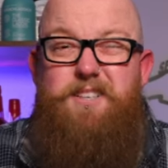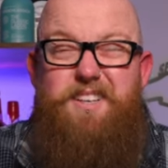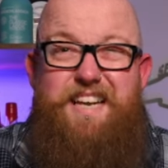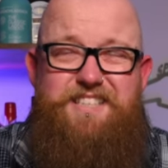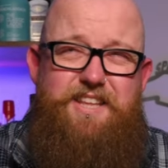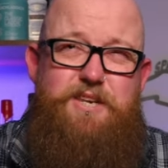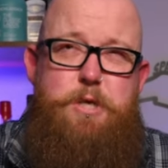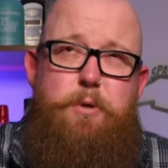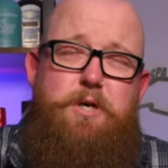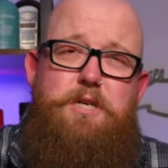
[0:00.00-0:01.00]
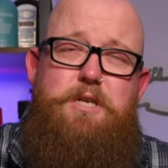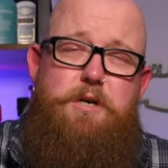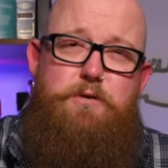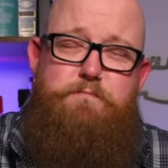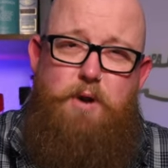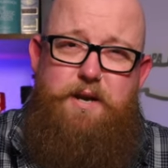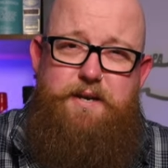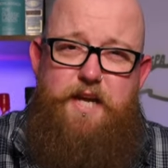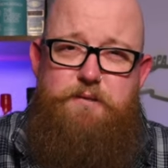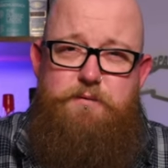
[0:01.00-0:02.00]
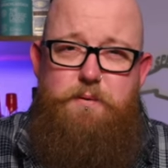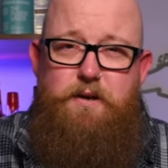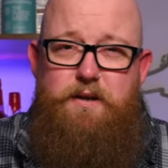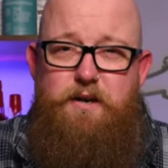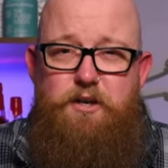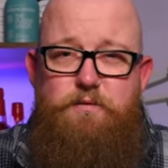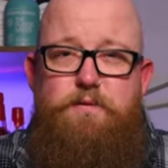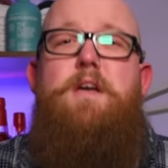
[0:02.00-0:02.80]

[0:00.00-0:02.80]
because I'm guessing they're not going to use brand names, but kind of,